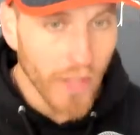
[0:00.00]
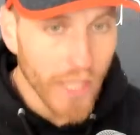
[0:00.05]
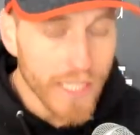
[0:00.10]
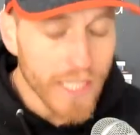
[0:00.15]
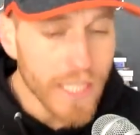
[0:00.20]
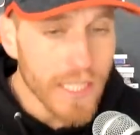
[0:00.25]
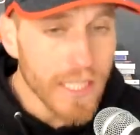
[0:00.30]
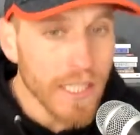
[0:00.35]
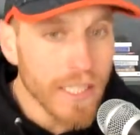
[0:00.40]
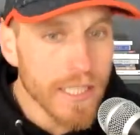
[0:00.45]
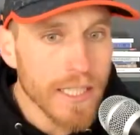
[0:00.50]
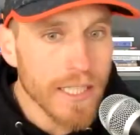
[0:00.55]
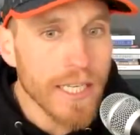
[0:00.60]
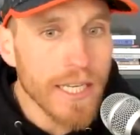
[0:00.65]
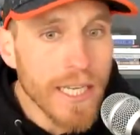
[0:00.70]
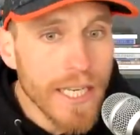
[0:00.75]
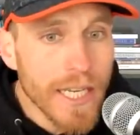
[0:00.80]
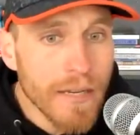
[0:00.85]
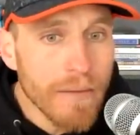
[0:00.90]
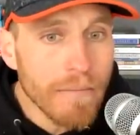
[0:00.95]
This is the
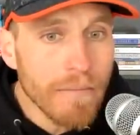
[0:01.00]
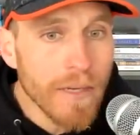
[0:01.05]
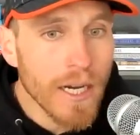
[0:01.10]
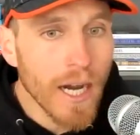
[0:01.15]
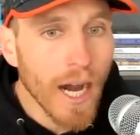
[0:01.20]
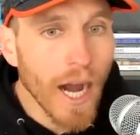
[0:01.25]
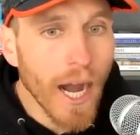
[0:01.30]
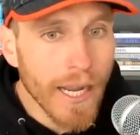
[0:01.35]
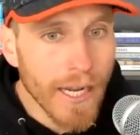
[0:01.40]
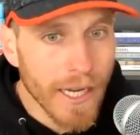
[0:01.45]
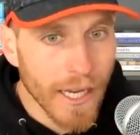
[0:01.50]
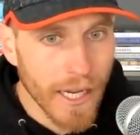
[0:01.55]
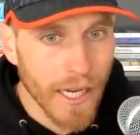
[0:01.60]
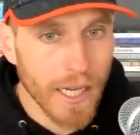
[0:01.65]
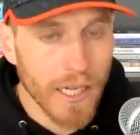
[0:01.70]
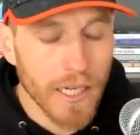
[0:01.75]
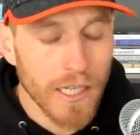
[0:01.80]
team idea.